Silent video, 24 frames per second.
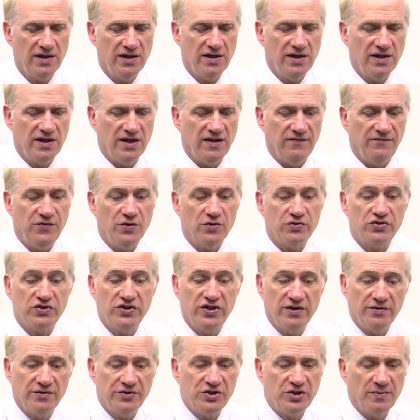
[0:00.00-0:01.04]
If you're
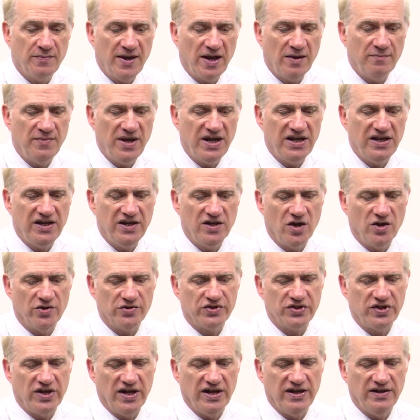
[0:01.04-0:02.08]
serious about making
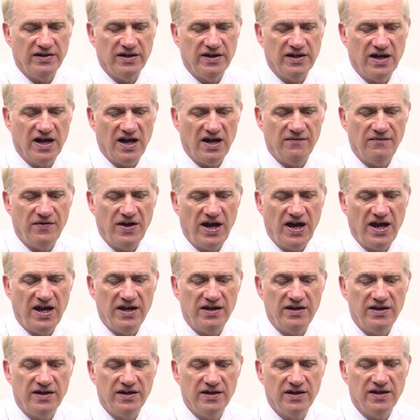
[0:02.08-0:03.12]
all-state, I've
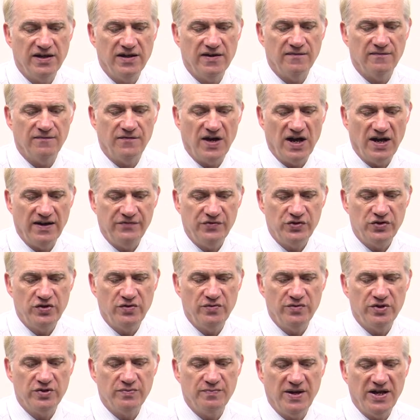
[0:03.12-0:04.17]
had 5
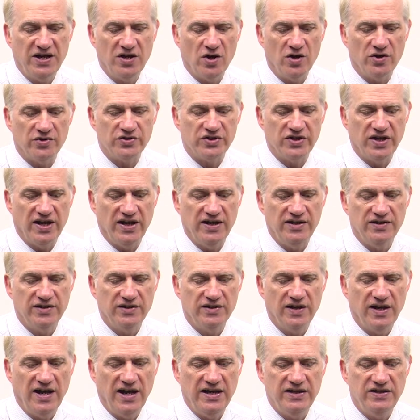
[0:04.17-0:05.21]
students make all-state,
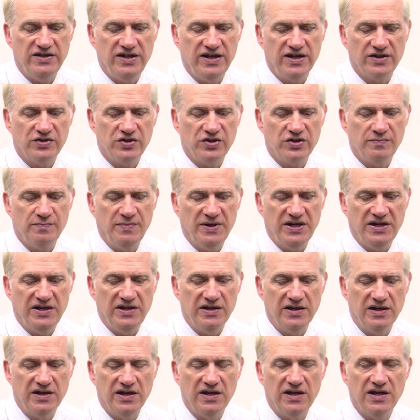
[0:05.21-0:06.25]
ATSSB.
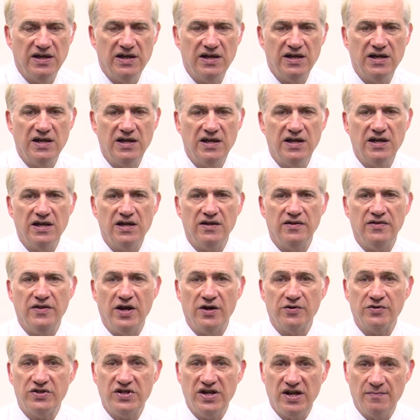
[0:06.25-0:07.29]
Their
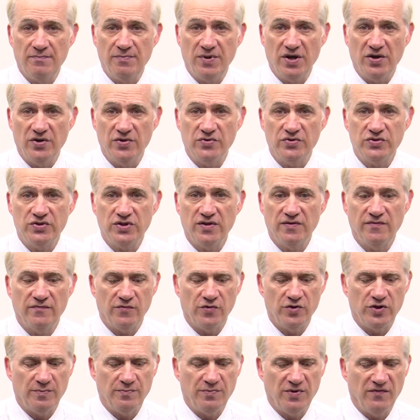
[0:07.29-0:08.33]
tempos for
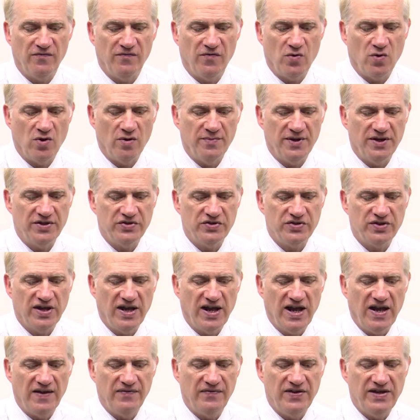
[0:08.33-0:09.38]
the performance
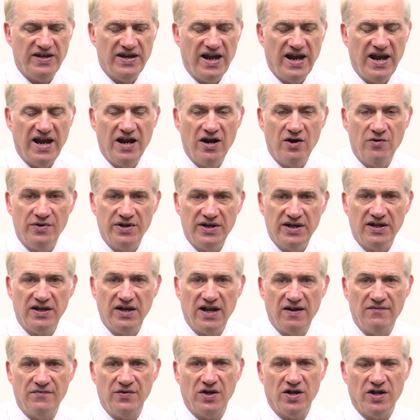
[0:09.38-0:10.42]
at the area
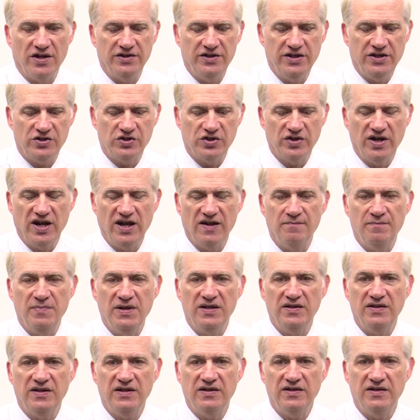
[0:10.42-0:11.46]
level audition have
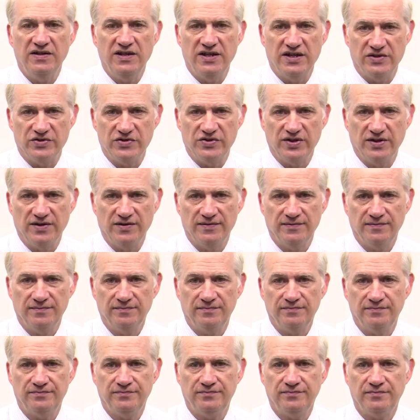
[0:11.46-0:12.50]
been this.
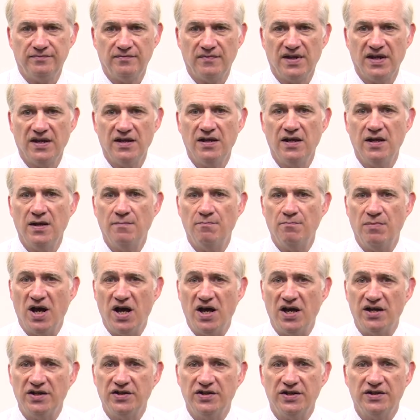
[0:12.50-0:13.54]

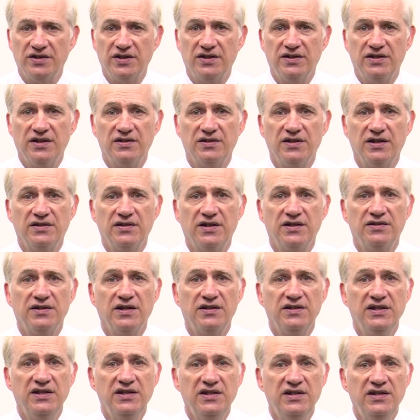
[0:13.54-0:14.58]
Ba, da, da, da, da, da, da,
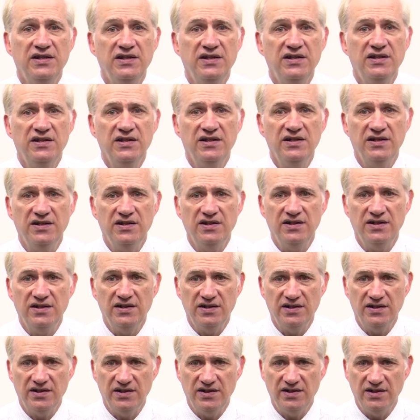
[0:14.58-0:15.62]

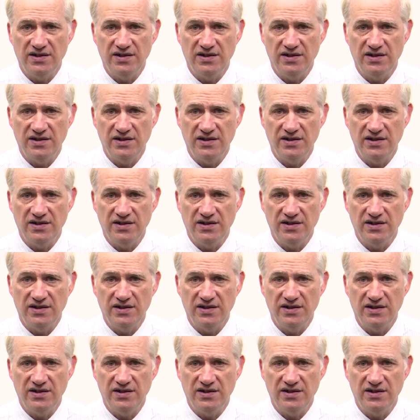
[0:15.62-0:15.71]
dee.